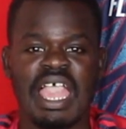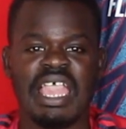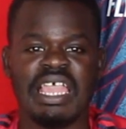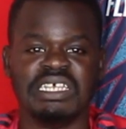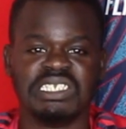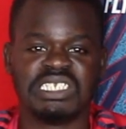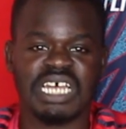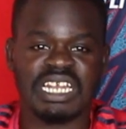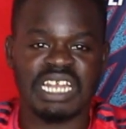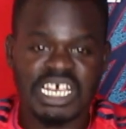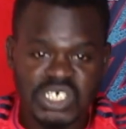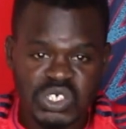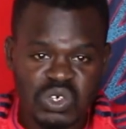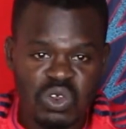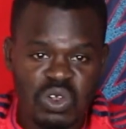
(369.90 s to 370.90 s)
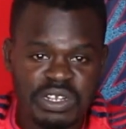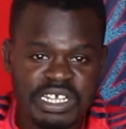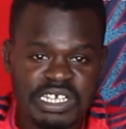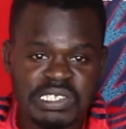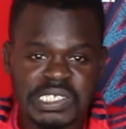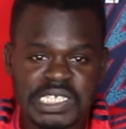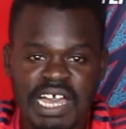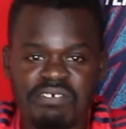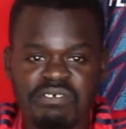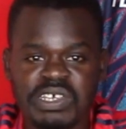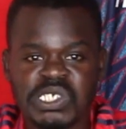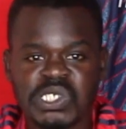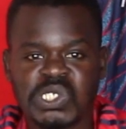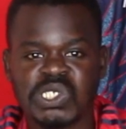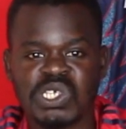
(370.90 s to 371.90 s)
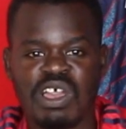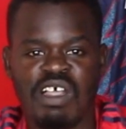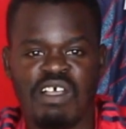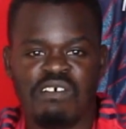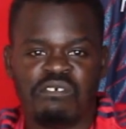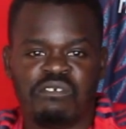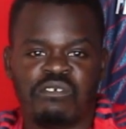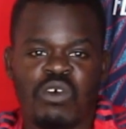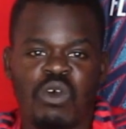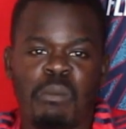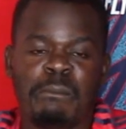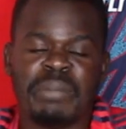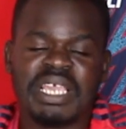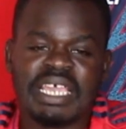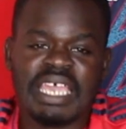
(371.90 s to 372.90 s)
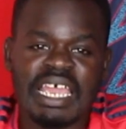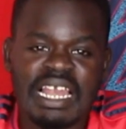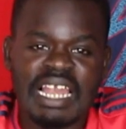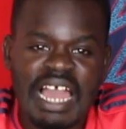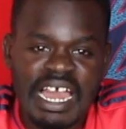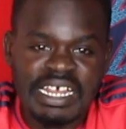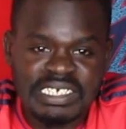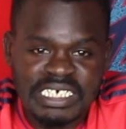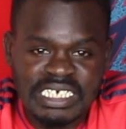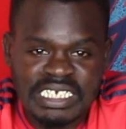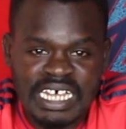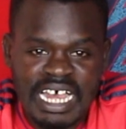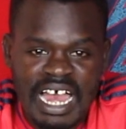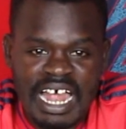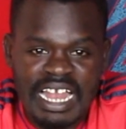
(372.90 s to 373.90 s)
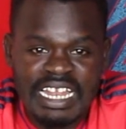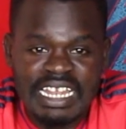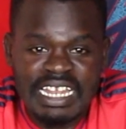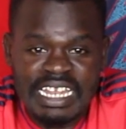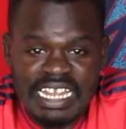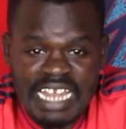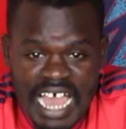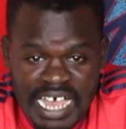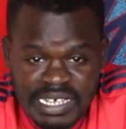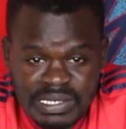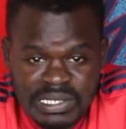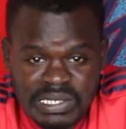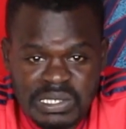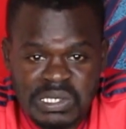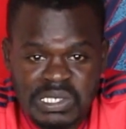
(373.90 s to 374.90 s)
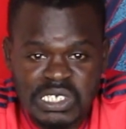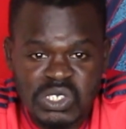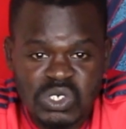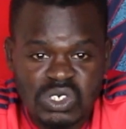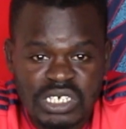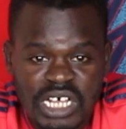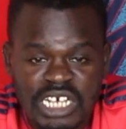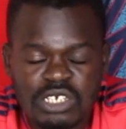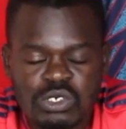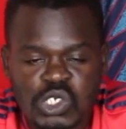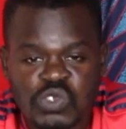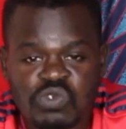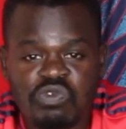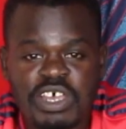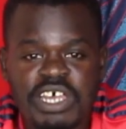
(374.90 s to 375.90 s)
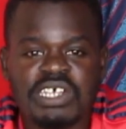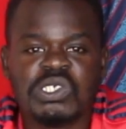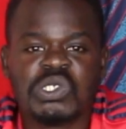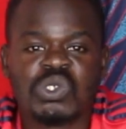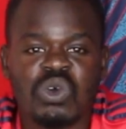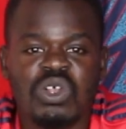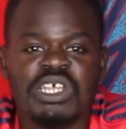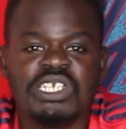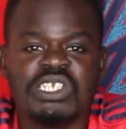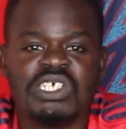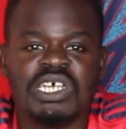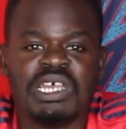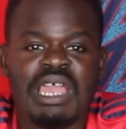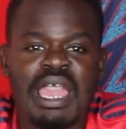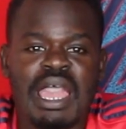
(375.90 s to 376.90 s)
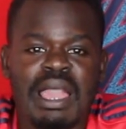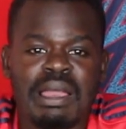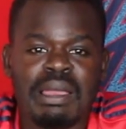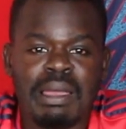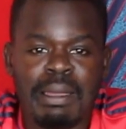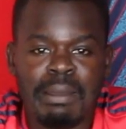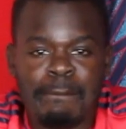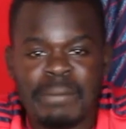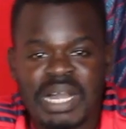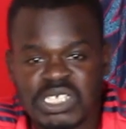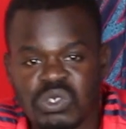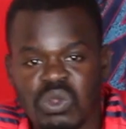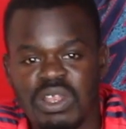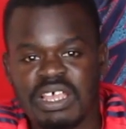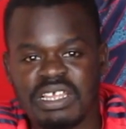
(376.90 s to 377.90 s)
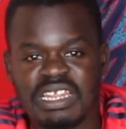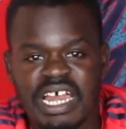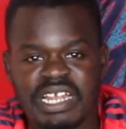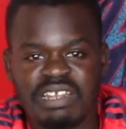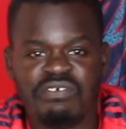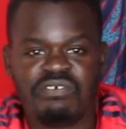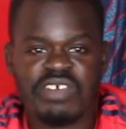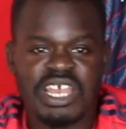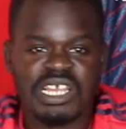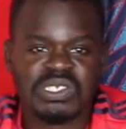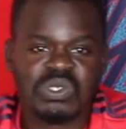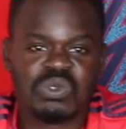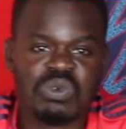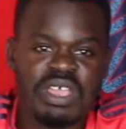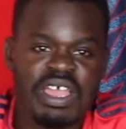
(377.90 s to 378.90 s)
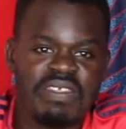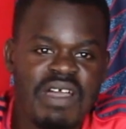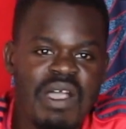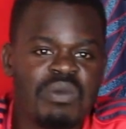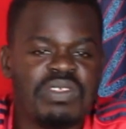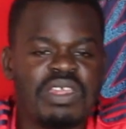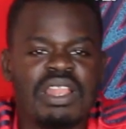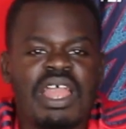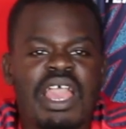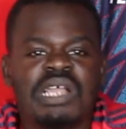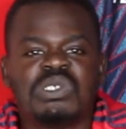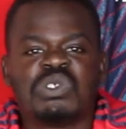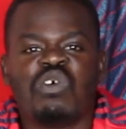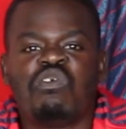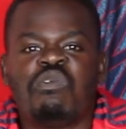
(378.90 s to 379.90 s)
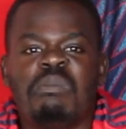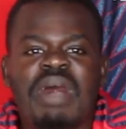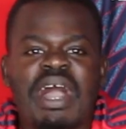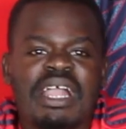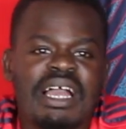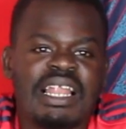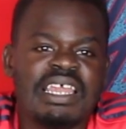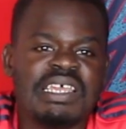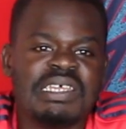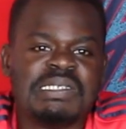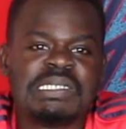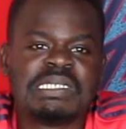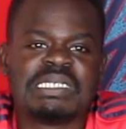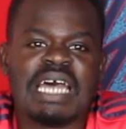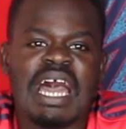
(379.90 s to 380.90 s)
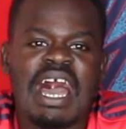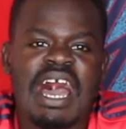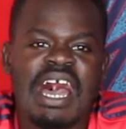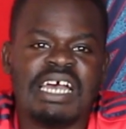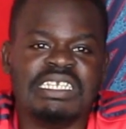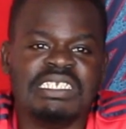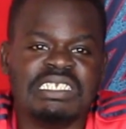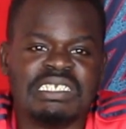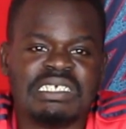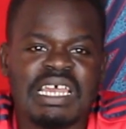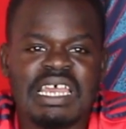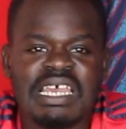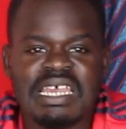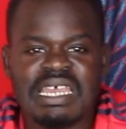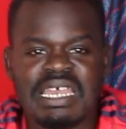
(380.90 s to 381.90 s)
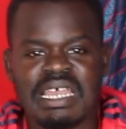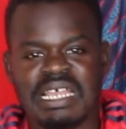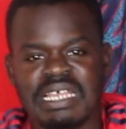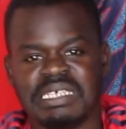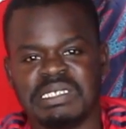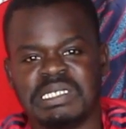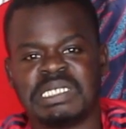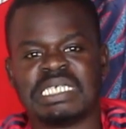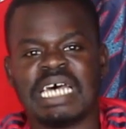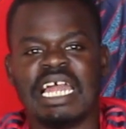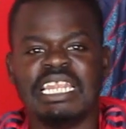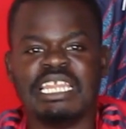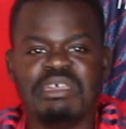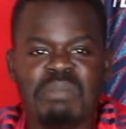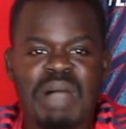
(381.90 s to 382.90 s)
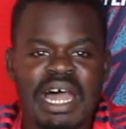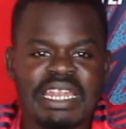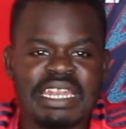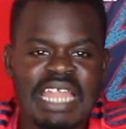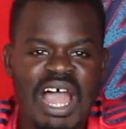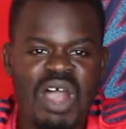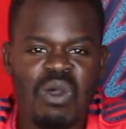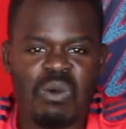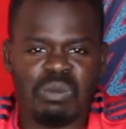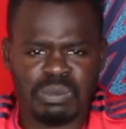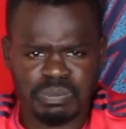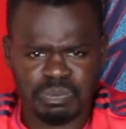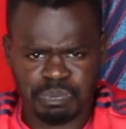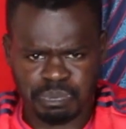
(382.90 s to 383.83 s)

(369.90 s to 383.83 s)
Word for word: international did service for Mikel Arteta last season and he was very solid marshalling that defense together with the likes of Magalhães and Saliba. Now,